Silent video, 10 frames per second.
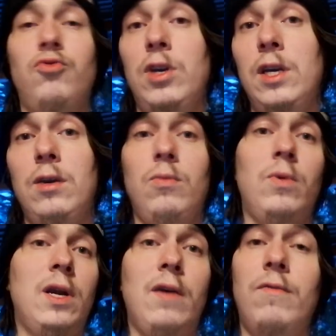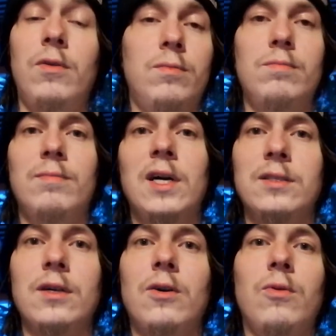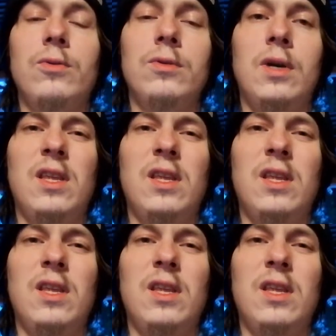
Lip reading: 3, whatever months ago.